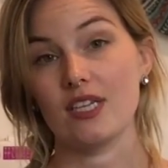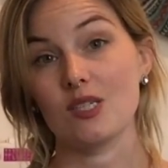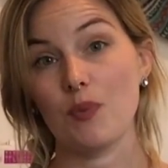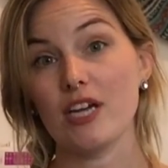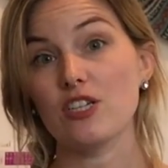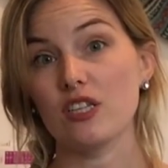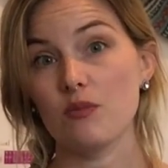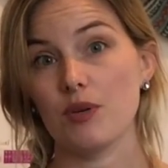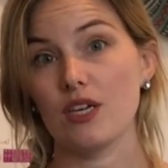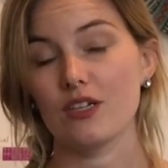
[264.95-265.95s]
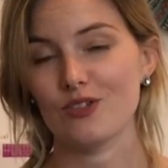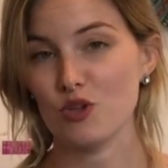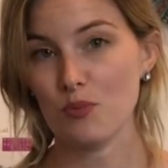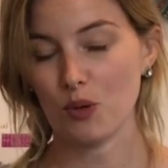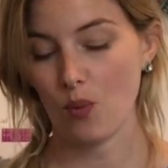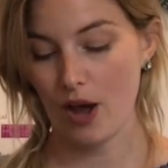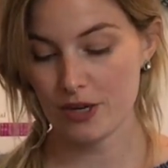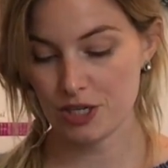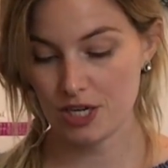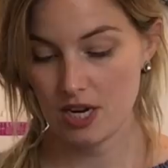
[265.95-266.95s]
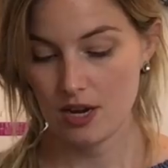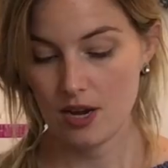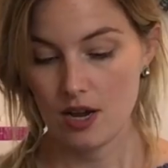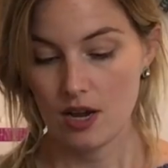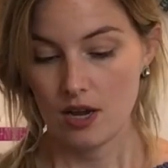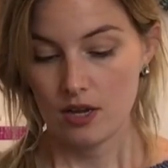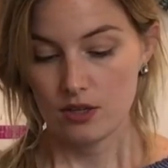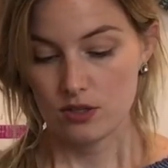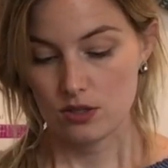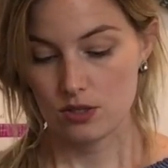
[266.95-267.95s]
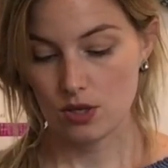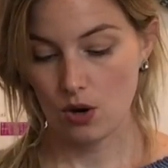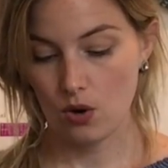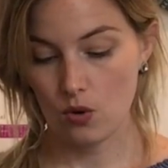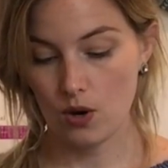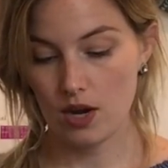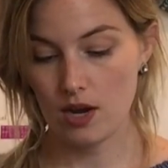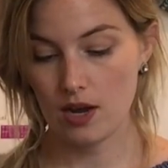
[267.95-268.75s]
especially being superwash. So